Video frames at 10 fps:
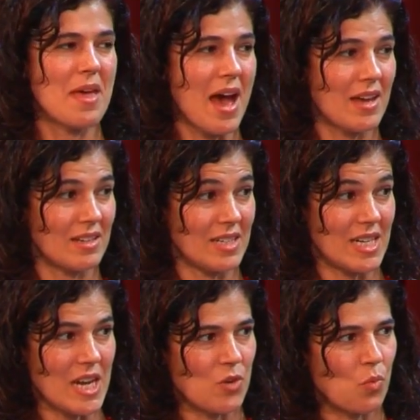that
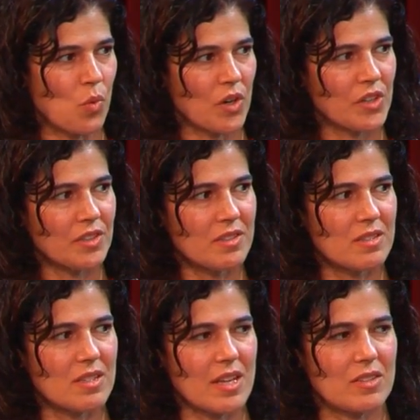in
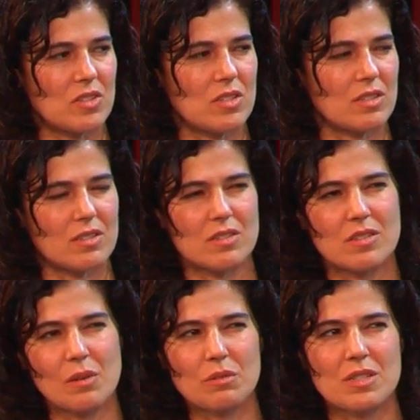words, it's
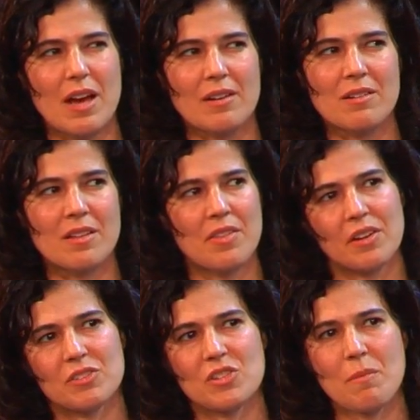so subtle and
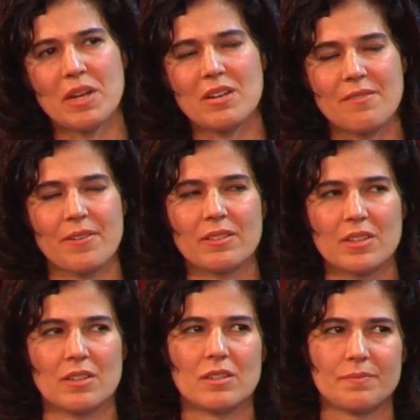there are so many different
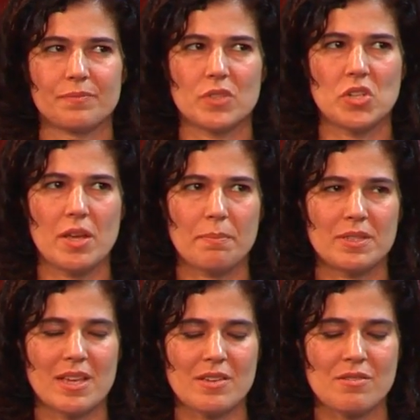little tips
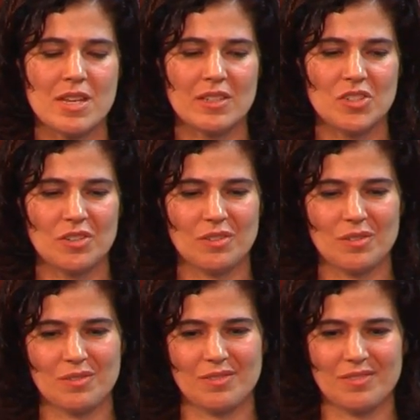that you need
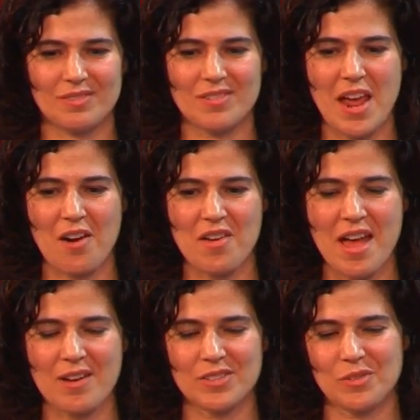to carry
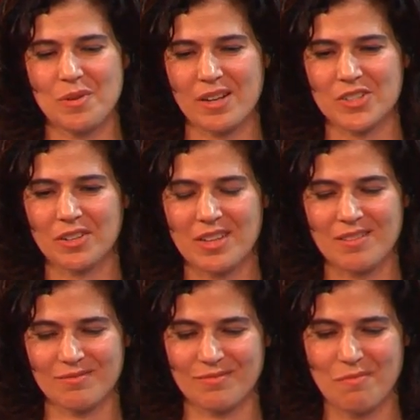out to
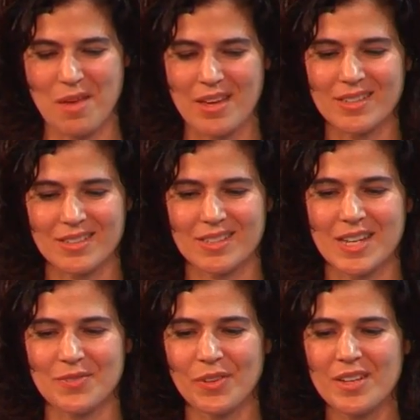actually make it
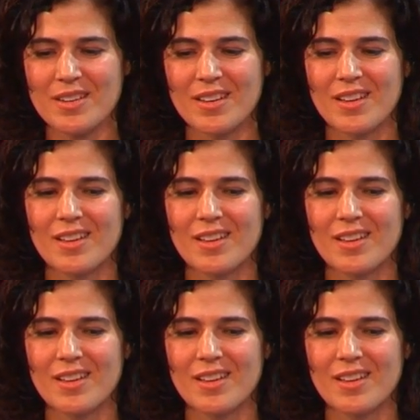successfully.